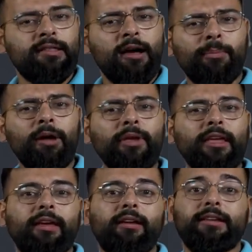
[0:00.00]
The
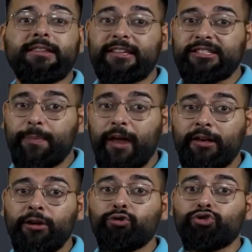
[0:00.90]
upcoming year is
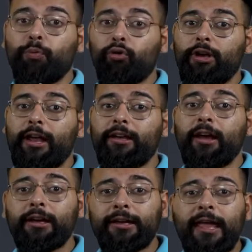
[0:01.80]
expected to
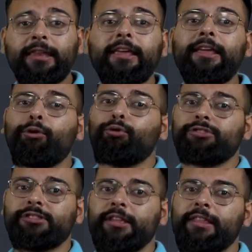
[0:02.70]
spotlight ten key
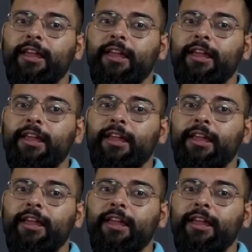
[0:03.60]
roles